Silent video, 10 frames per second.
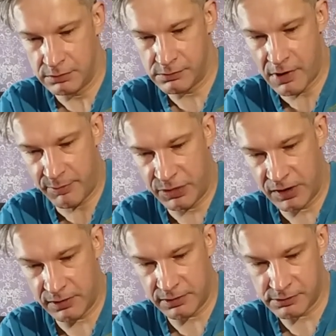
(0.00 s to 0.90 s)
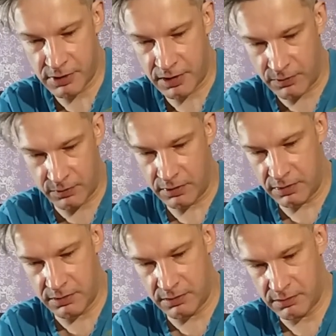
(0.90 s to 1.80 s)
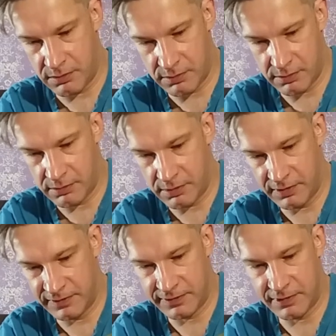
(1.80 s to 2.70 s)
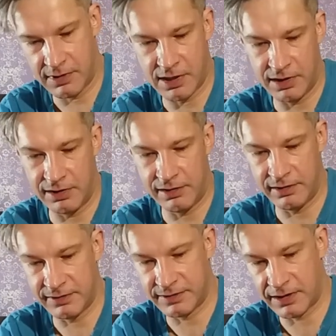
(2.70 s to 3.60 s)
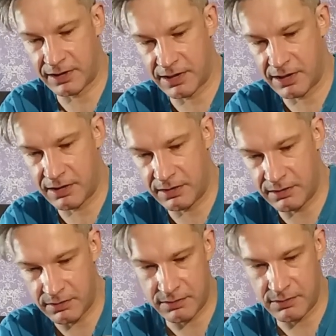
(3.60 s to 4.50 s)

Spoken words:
wrap it around as tightly as I can.